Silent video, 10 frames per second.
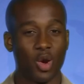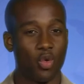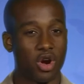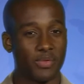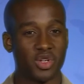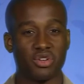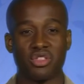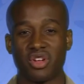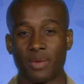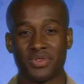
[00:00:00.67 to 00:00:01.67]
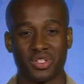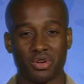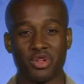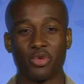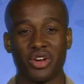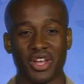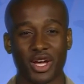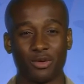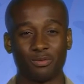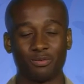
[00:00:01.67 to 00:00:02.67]
Welcome to another episode of The
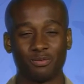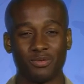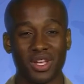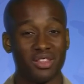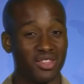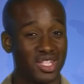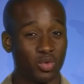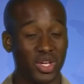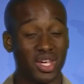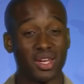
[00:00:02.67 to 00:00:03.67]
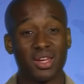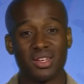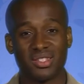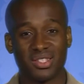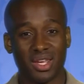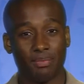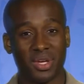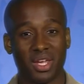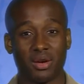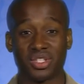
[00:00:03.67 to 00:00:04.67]
Rundown. This week,
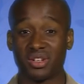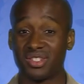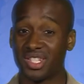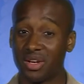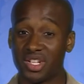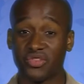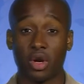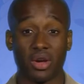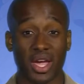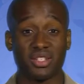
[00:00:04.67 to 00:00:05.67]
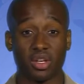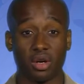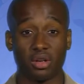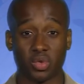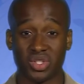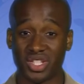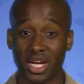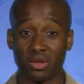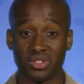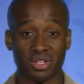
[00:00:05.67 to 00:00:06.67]
CMP hosted a series of all-hands calls with
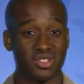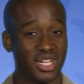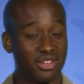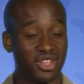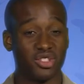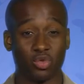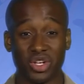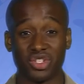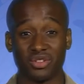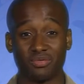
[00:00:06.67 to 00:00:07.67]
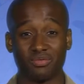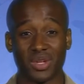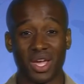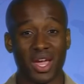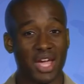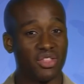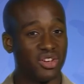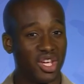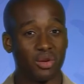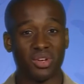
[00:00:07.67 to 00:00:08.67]
sailors in the Southeast region, and the
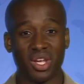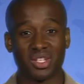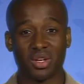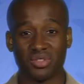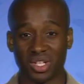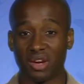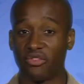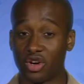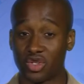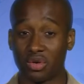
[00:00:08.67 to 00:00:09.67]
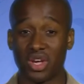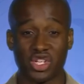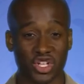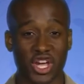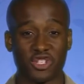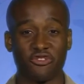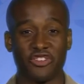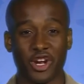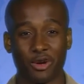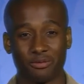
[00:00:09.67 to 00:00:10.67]
DoD is hosting a virtual education fair.